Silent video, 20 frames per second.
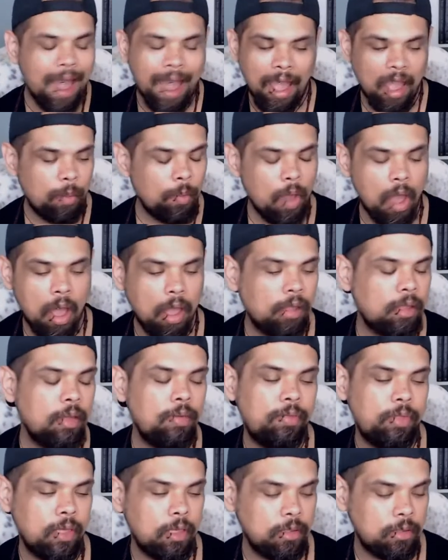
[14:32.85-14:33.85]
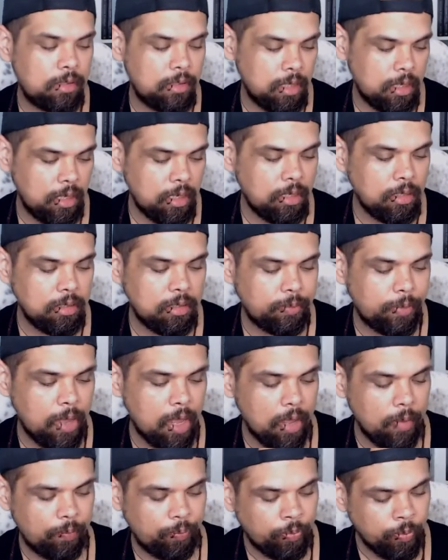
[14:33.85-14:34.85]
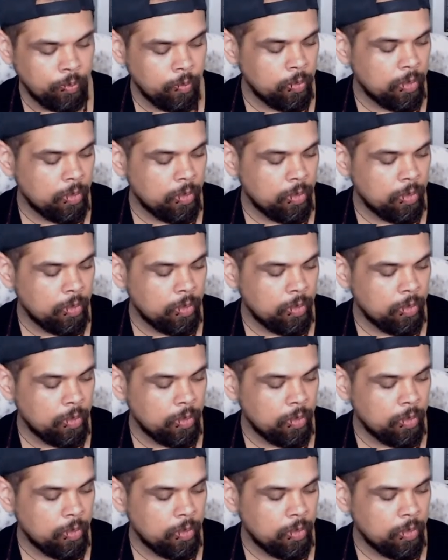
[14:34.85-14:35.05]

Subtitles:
I am all of those things, but